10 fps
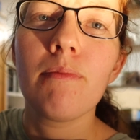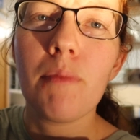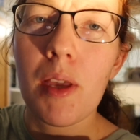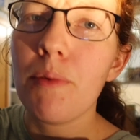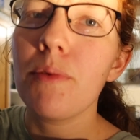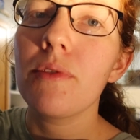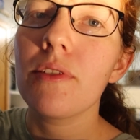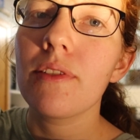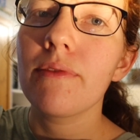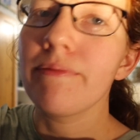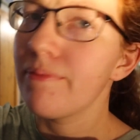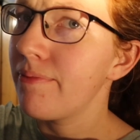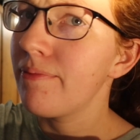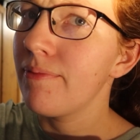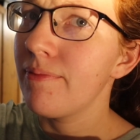Peoples.
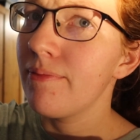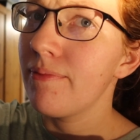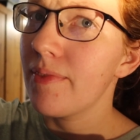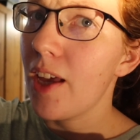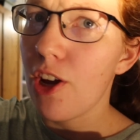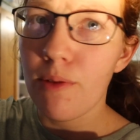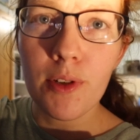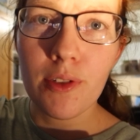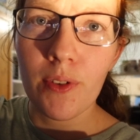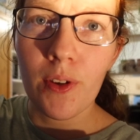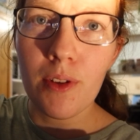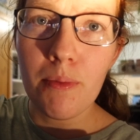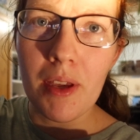I almost forgot the